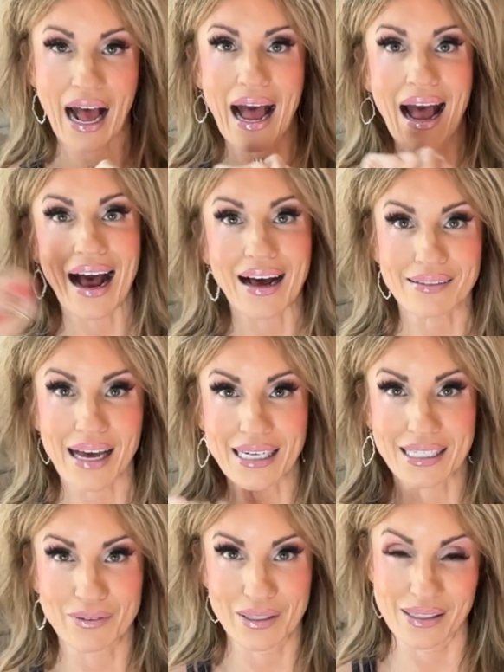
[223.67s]
I
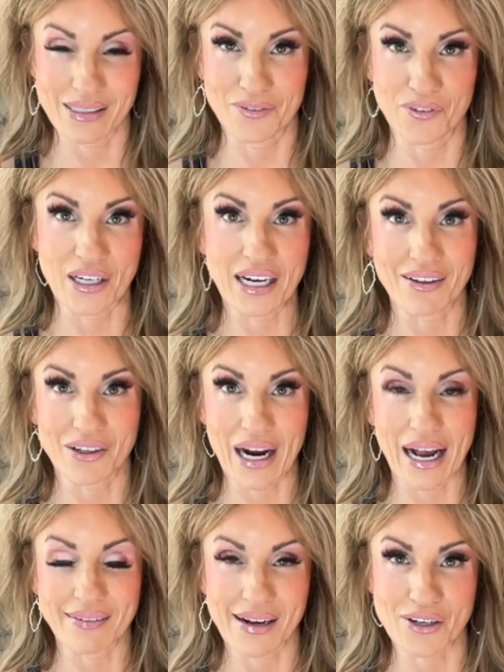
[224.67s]
highlight it with a different color
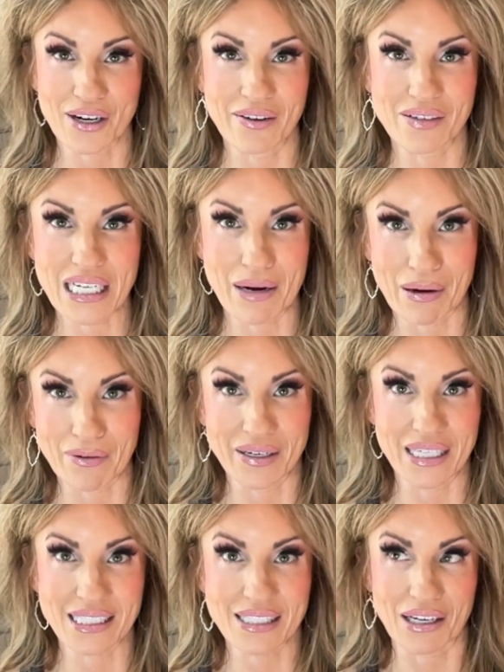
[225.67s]
highlighter every time I
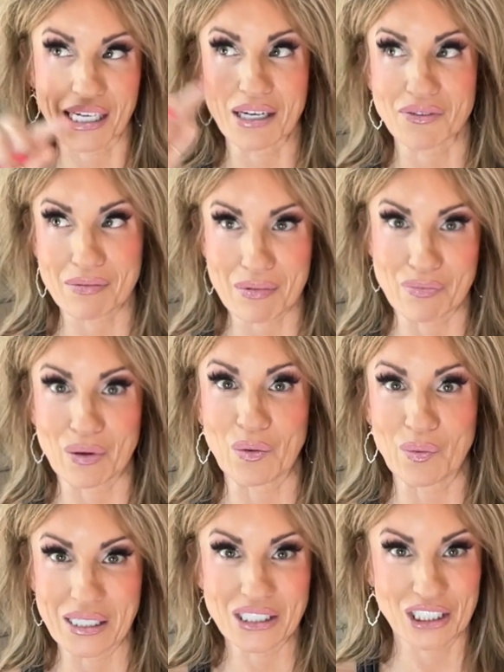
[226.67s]
read it so I can
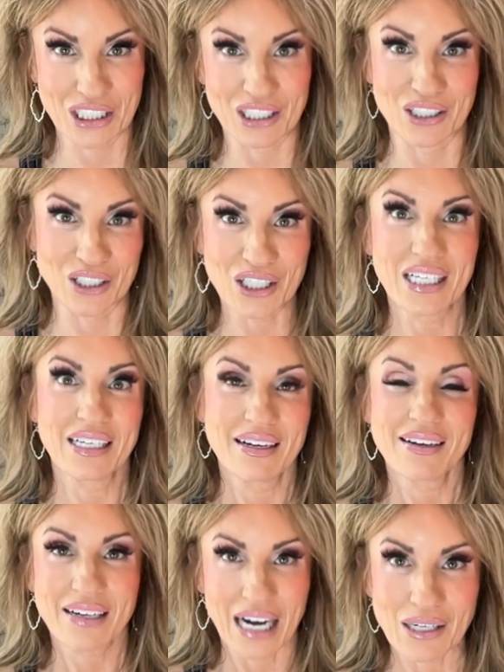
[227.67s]
remember which year
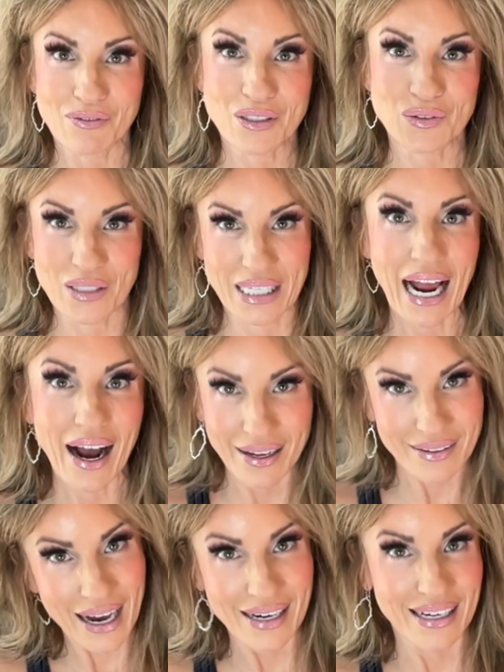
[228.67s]
God was really
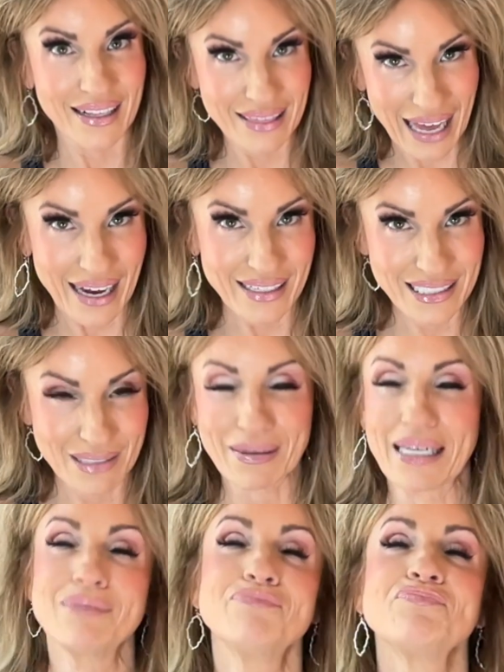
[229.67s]
highlighting that to
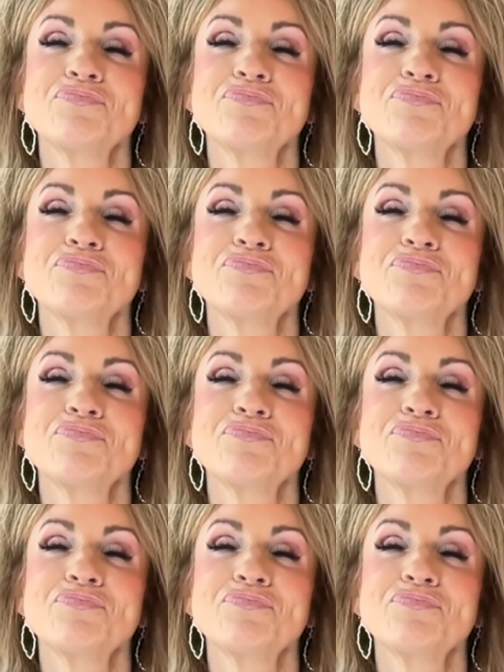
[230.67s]
me.